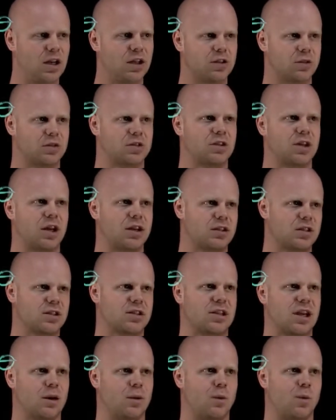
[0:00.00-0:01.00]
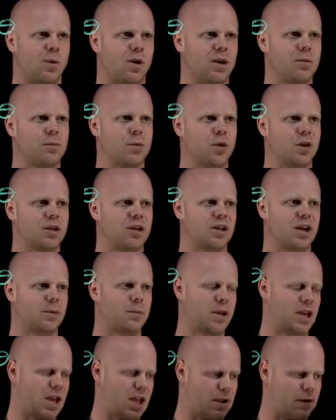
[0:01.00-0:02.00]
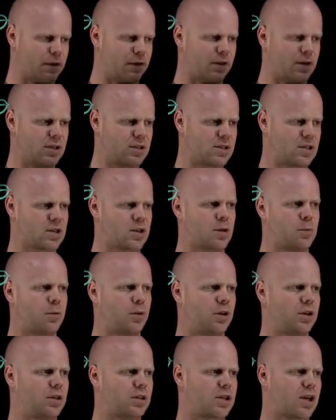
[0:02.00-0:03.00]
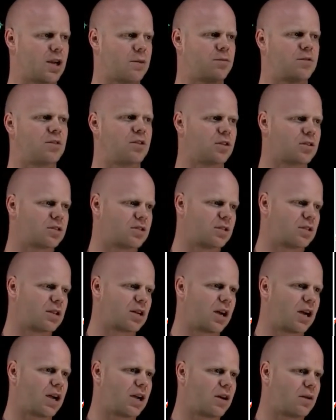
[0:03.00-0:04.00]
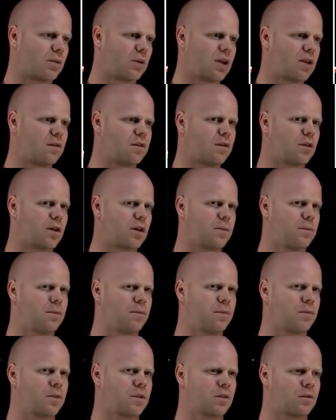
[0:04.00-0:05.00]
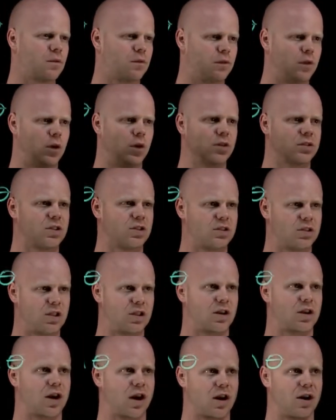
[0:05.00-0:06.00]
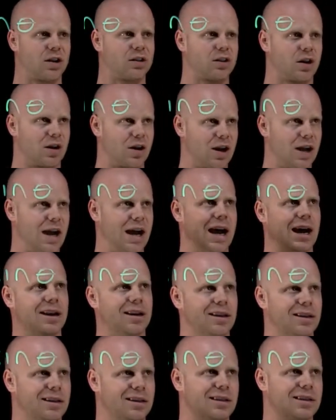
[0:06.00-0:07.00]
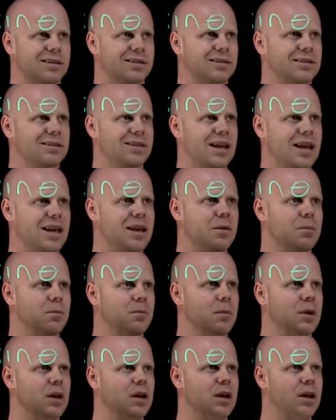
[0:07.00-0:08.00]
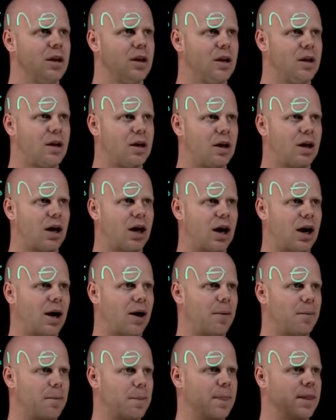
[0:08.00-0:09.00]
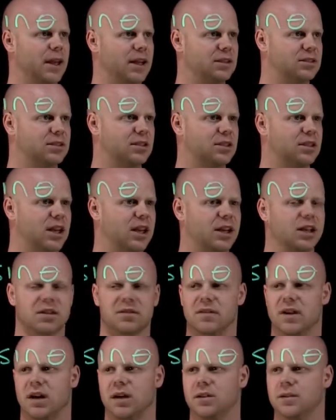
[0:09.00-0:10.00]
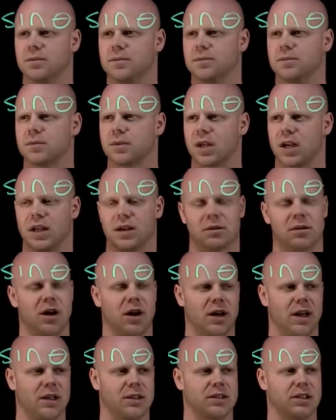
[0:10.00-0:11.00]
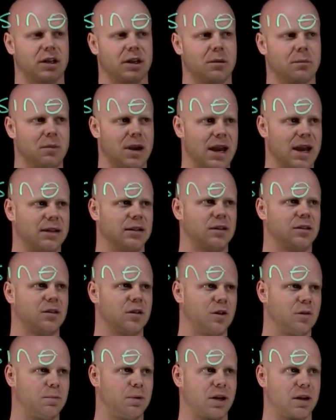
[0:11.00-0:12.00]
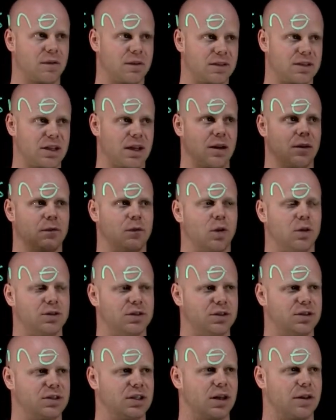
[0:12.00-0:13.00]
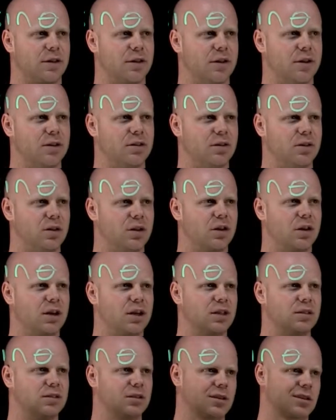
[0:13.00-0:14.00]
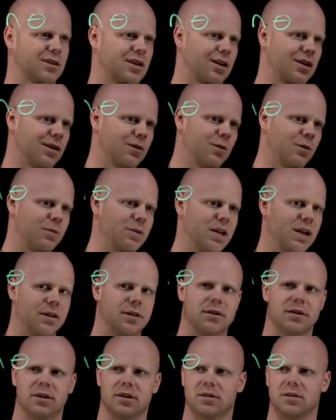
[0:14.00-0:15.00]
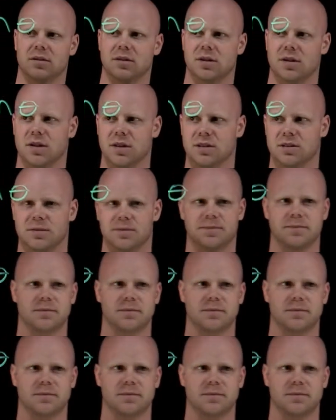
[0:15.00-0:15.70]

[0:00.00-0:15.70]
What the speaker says: So it's not just at one point in time. Every single point in time through this entire waveform, voltage and current are at the same instantaneous value. Okay, not necessarily magnitude, but if it's at voltage is at 32 degrees, current will be at 32 degrees.